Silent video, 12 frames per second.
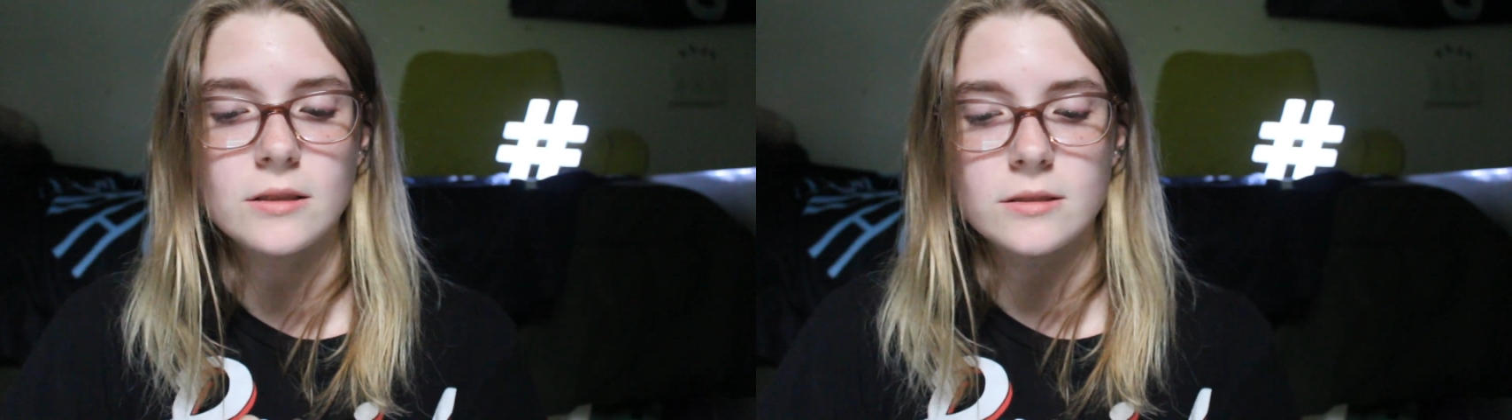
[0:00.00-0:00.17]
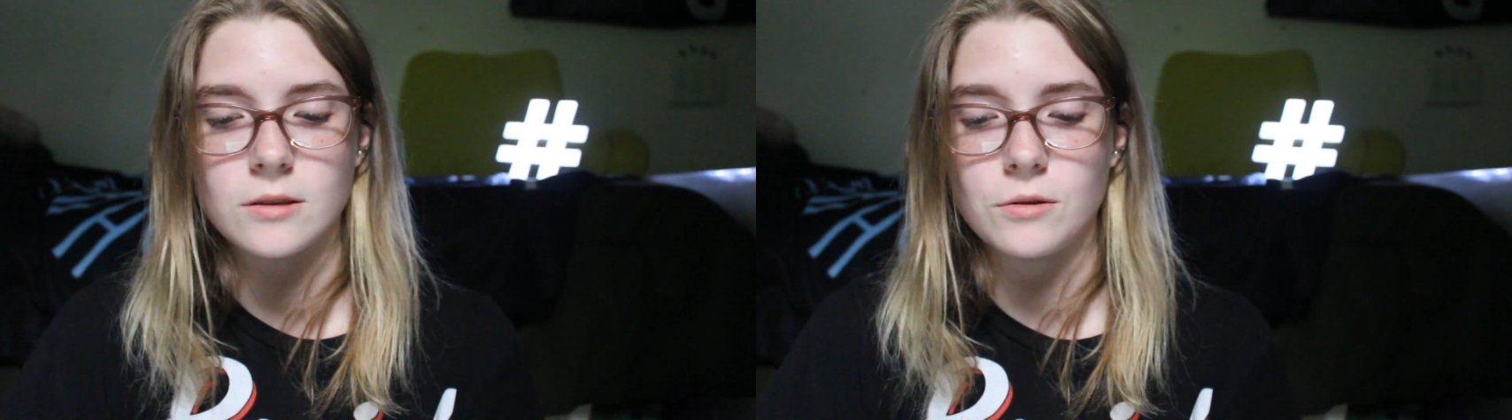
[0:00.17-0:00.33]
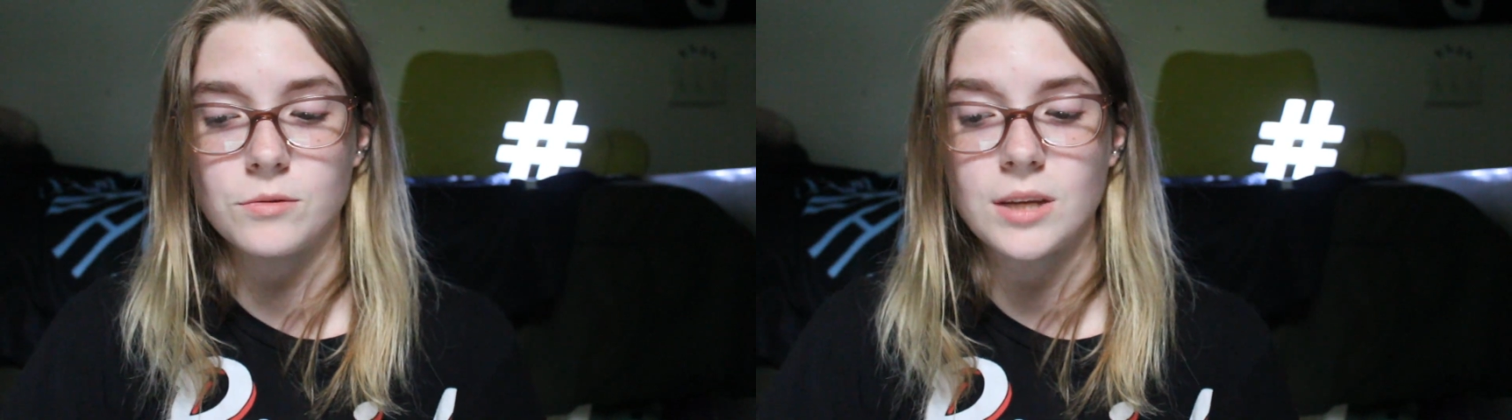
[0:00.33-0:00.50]

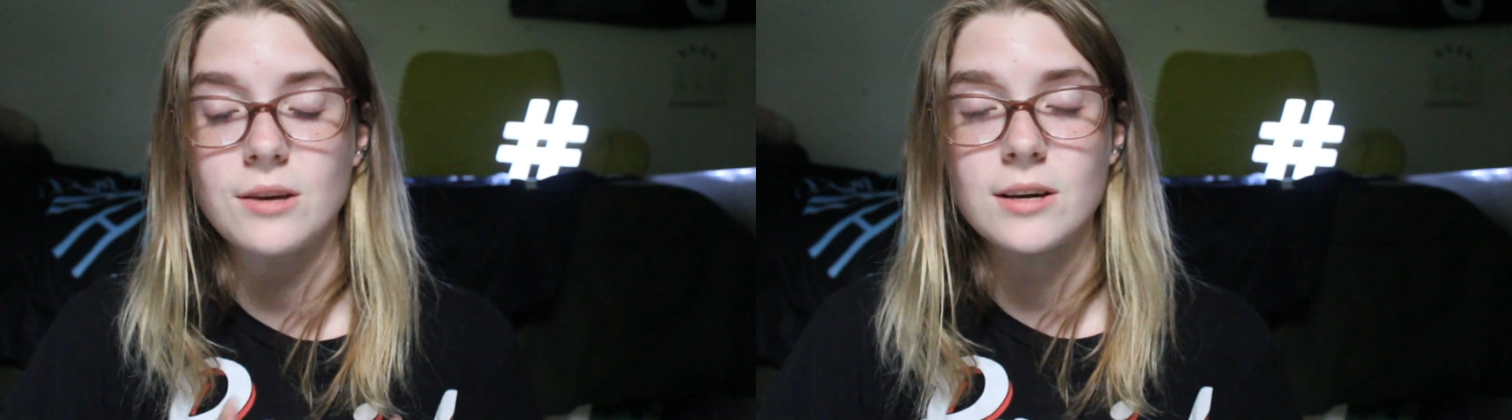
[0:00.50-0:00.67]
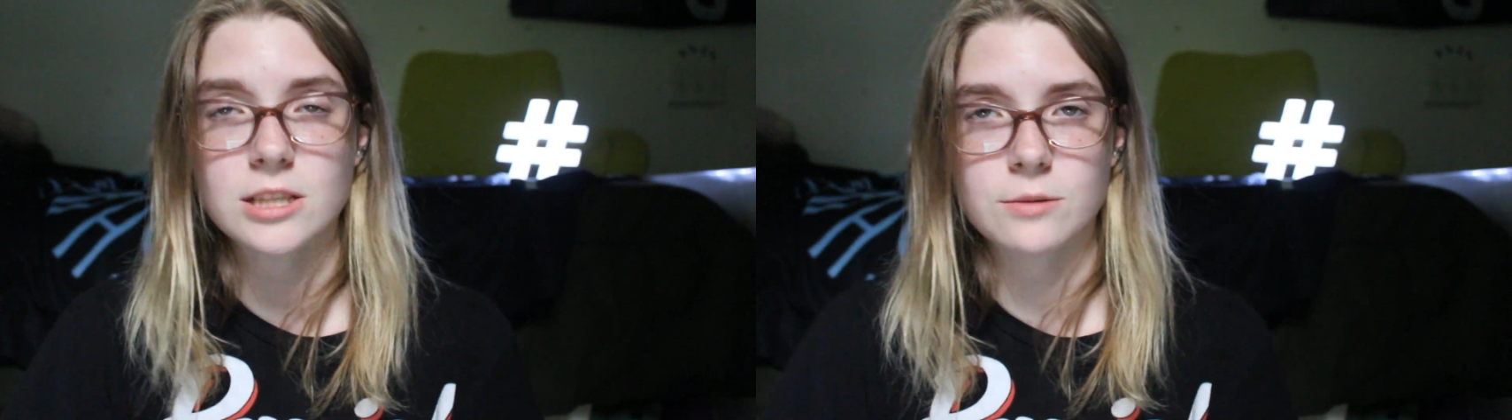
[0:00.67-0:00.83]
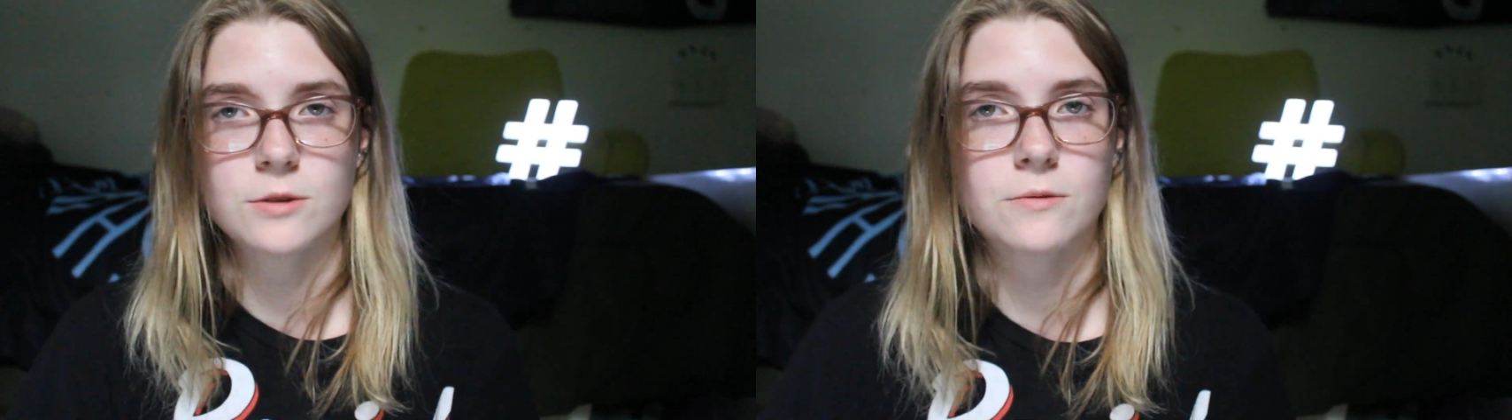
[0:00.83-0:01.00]
So thank
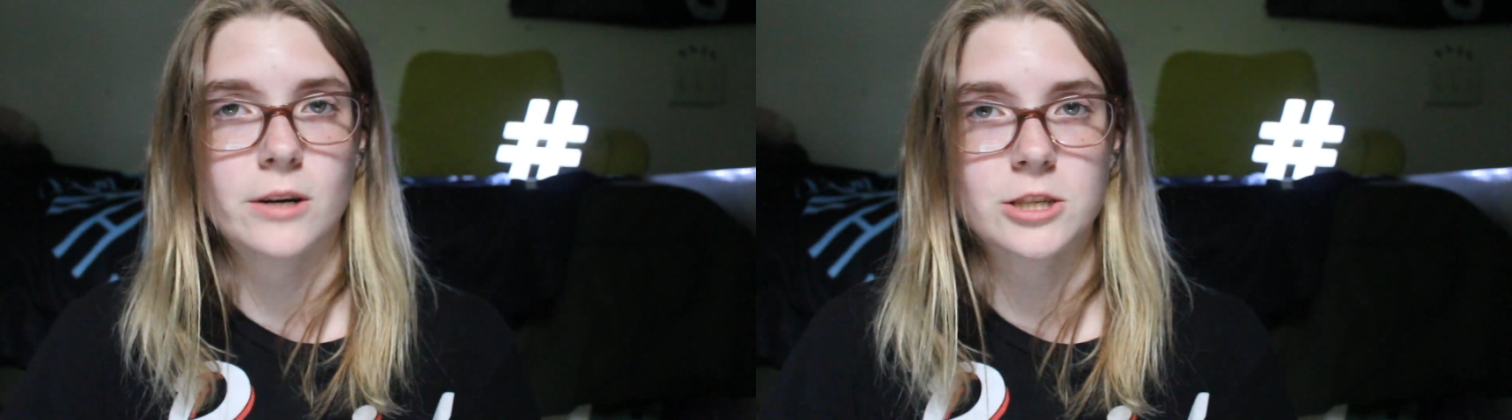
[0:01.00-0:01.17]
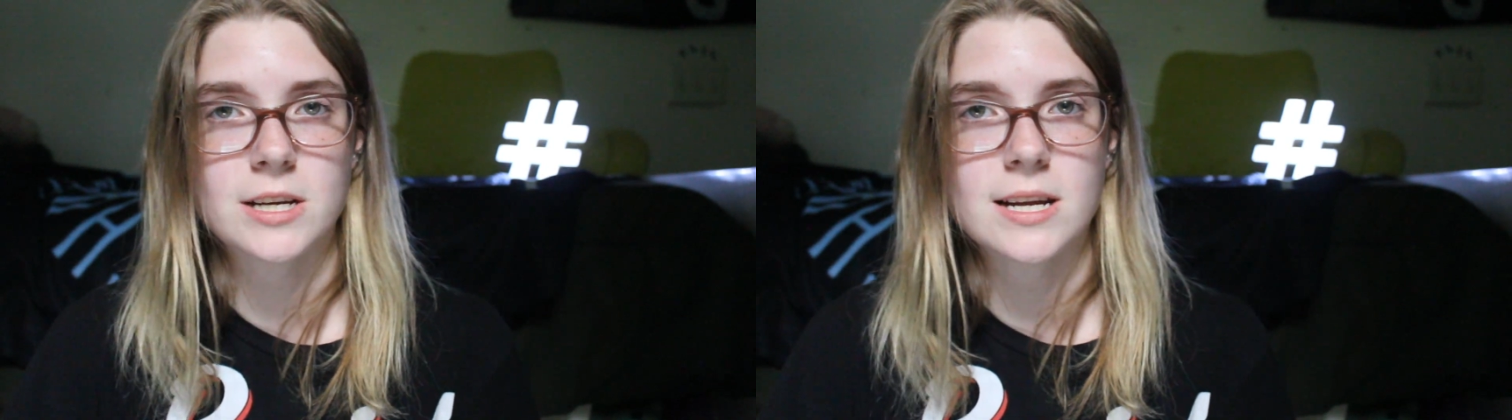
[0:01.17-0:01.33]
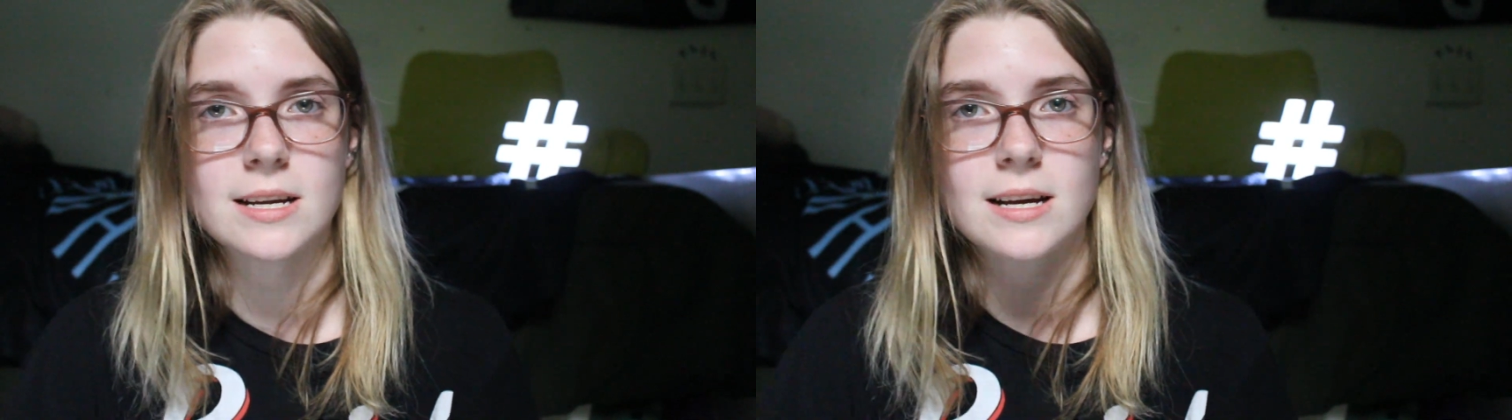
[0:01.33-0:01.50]
you guys so much for
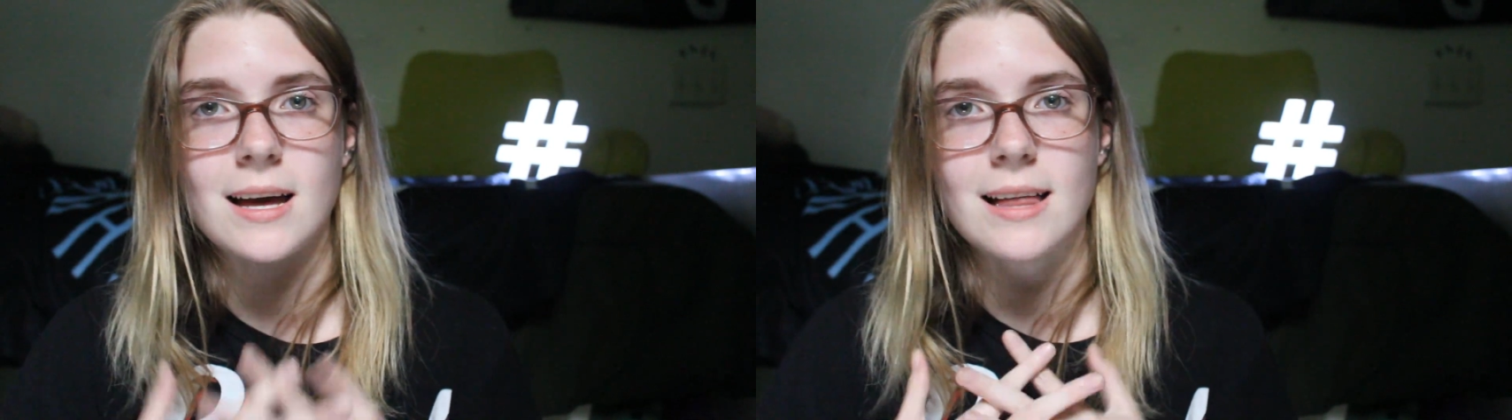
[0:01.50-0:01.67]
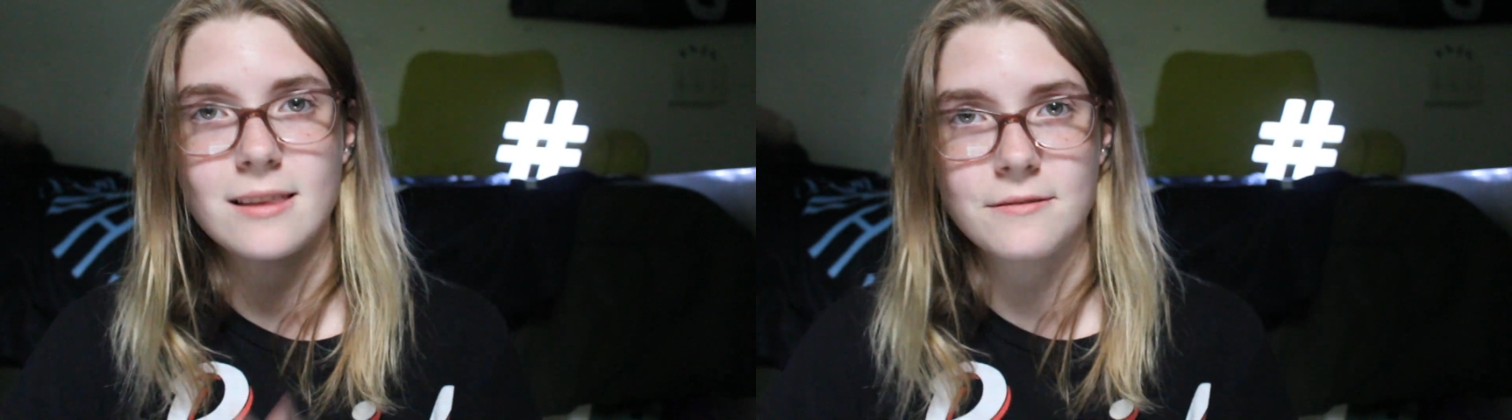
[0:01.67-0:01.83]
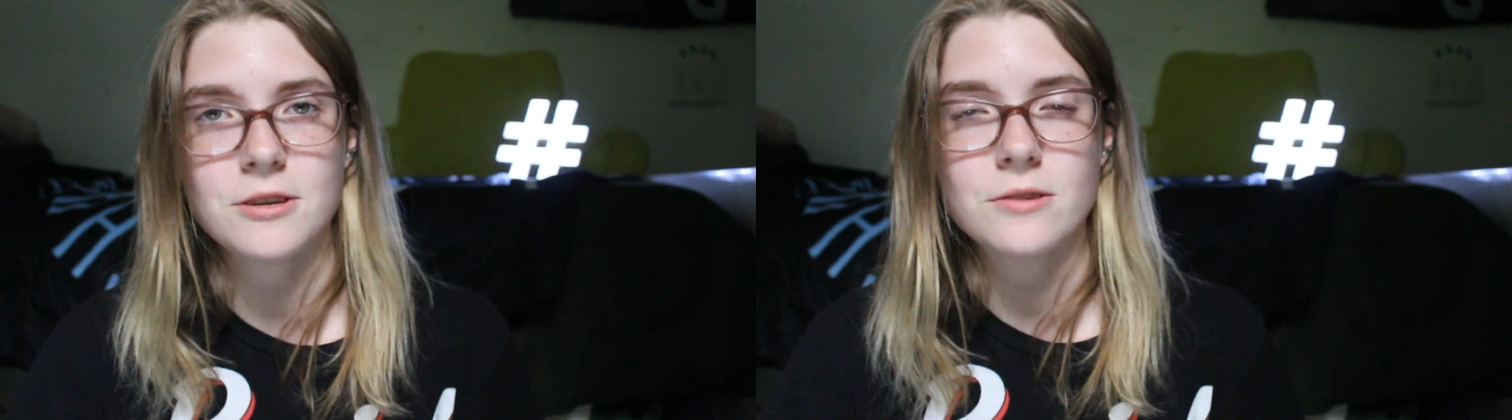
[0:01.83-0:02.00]
watching.
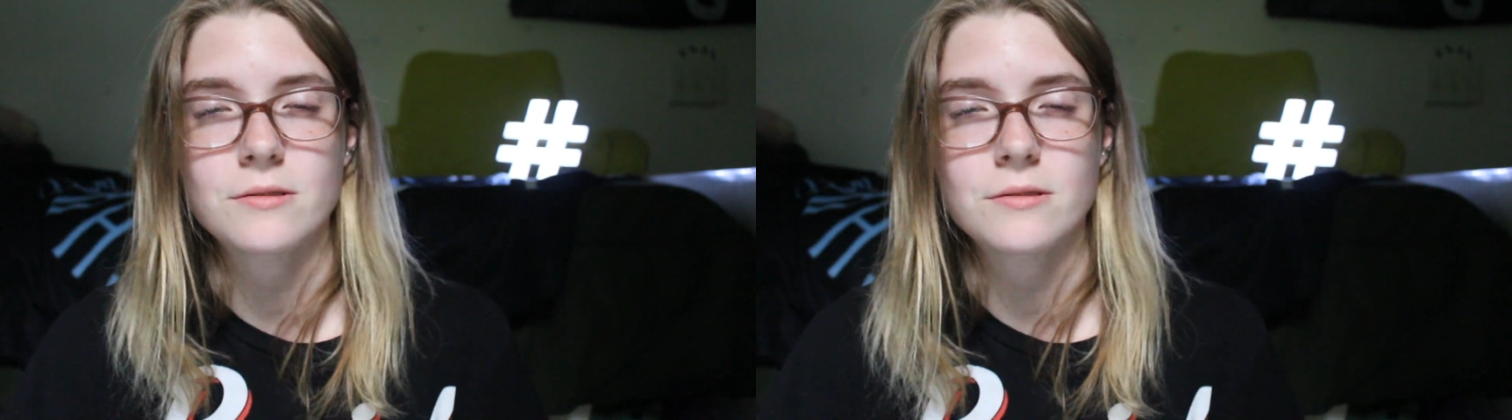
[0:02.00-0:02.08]
I love